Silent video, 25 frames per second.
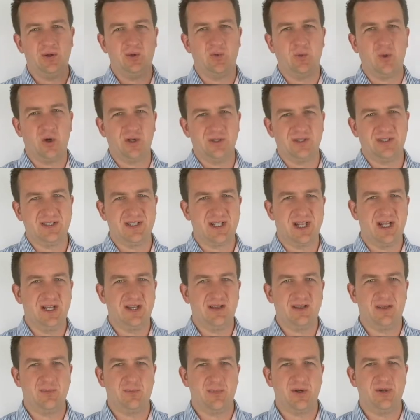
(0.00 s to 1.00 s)
one
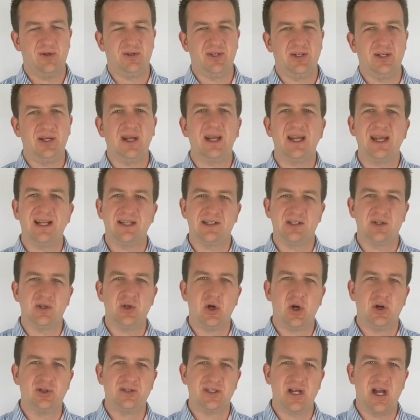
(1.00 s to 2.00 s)
side of the building, it's
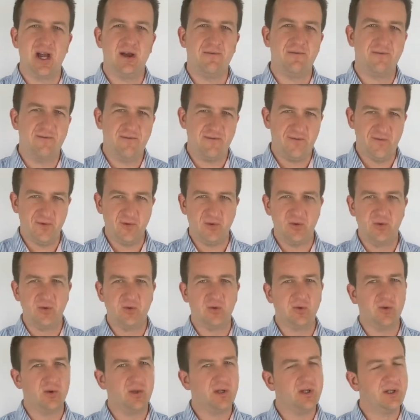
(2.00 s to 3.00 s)
not a
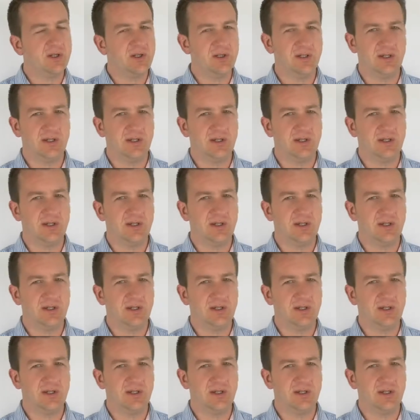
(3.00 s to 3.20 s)
full